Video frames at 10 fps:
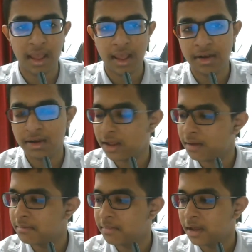and
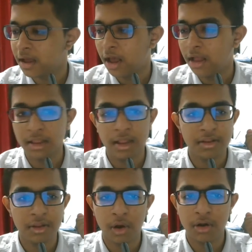
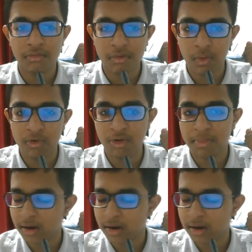there's a configuration